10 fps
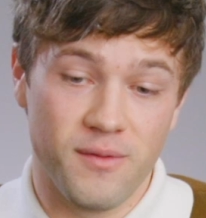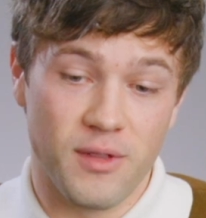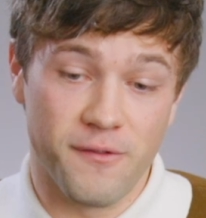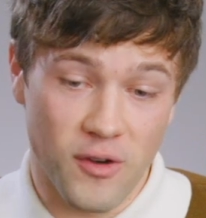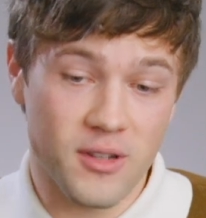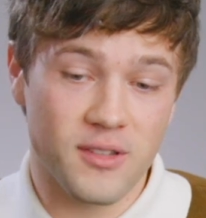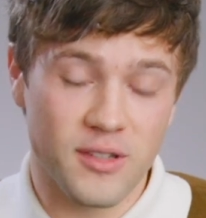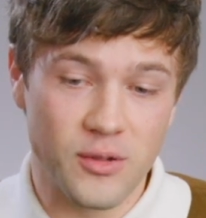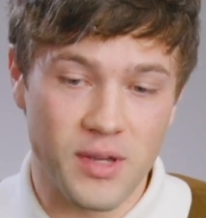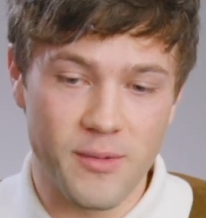The first
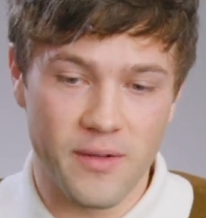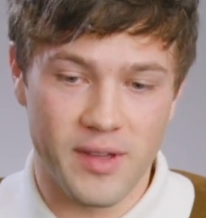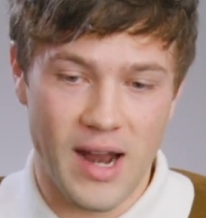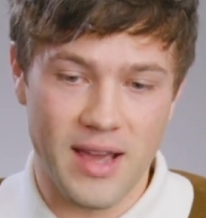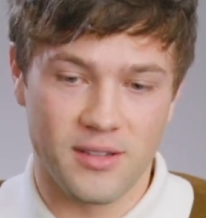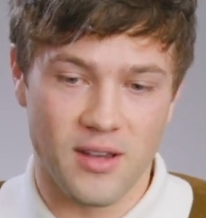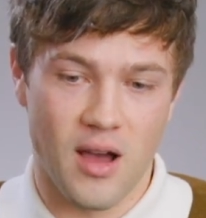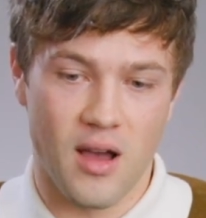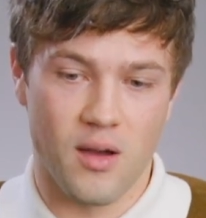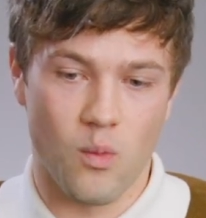Suzuki movie that I
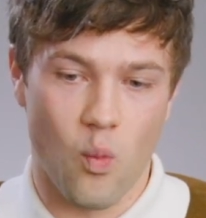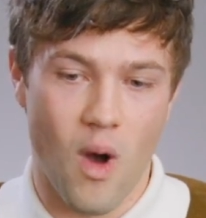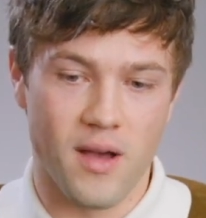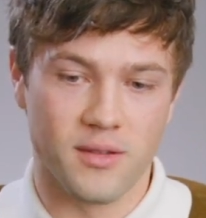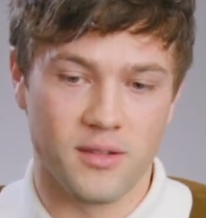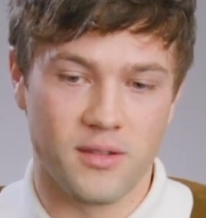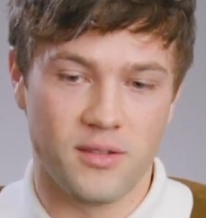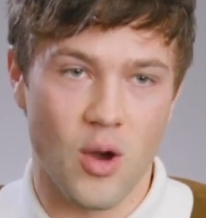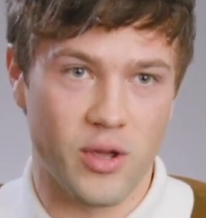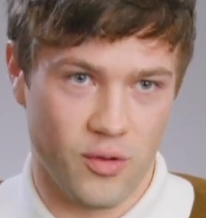saw was
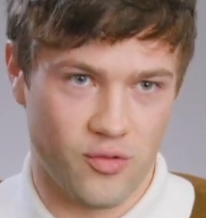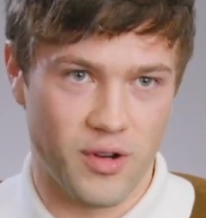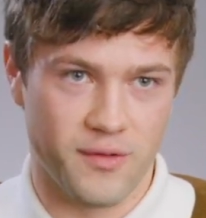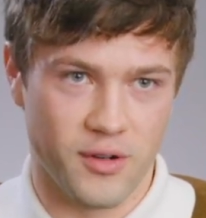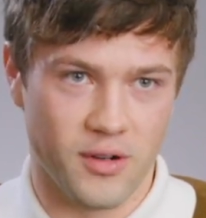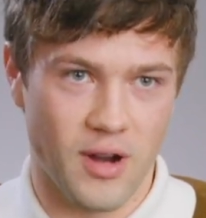Tokyo Drifter.